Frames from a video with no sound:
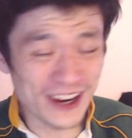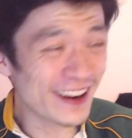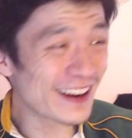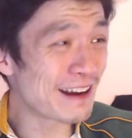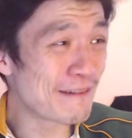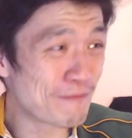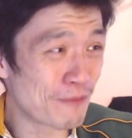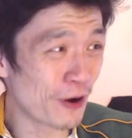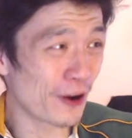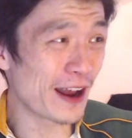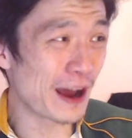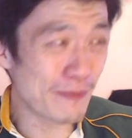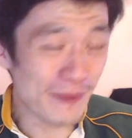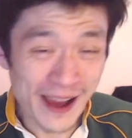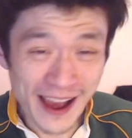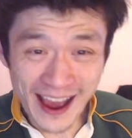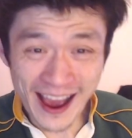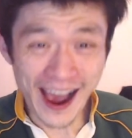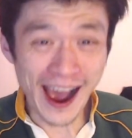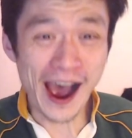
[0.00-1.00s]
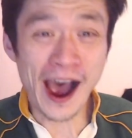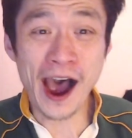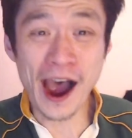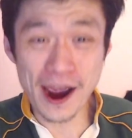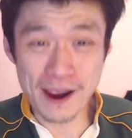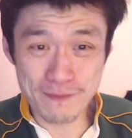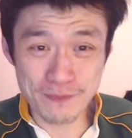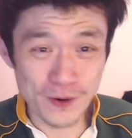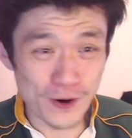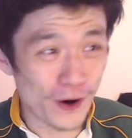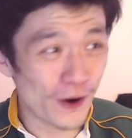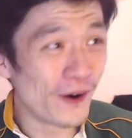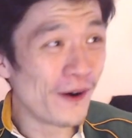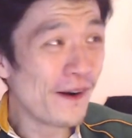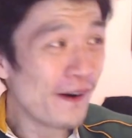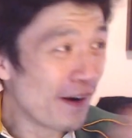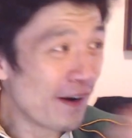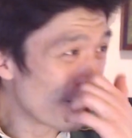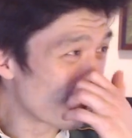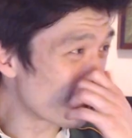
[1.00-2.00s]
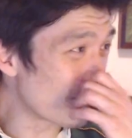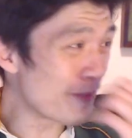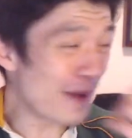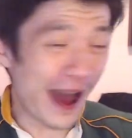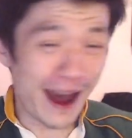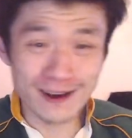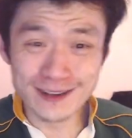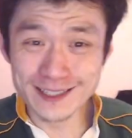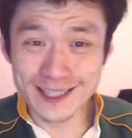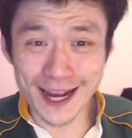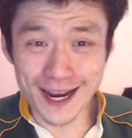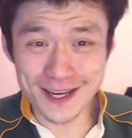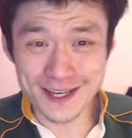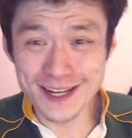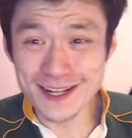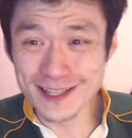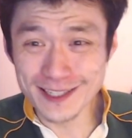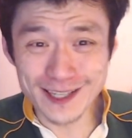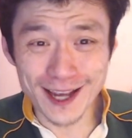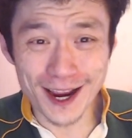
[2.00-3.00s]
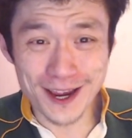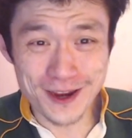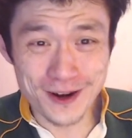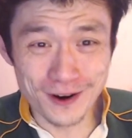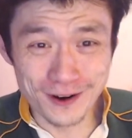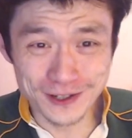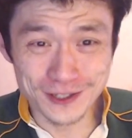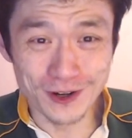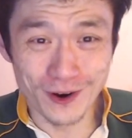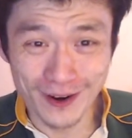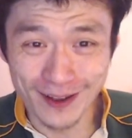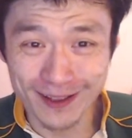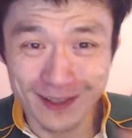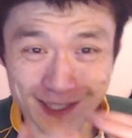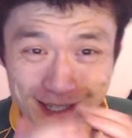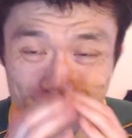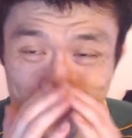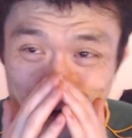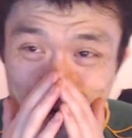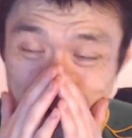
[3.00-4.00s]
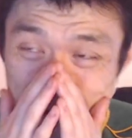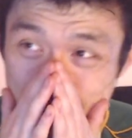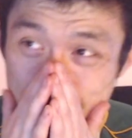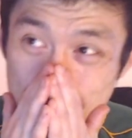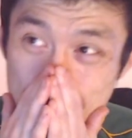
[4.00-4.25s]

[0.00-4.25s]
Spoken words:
to put up a high ball from inside your own 22.